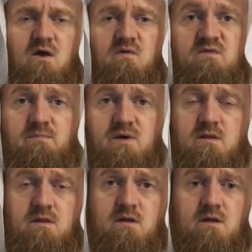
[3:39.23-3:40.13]
of the
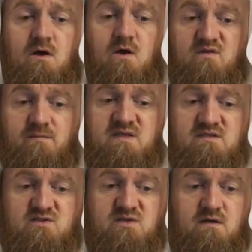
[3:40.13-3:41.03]
birth of the
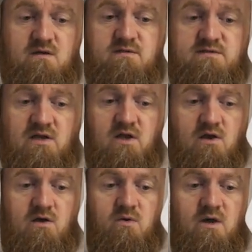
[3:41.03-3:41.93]
Messenger
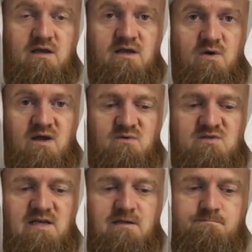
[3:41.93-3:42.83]
sallallahu alayhi wa
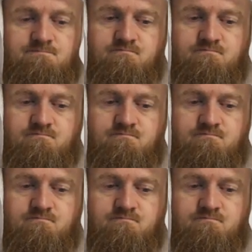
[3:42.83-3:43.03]
sallam.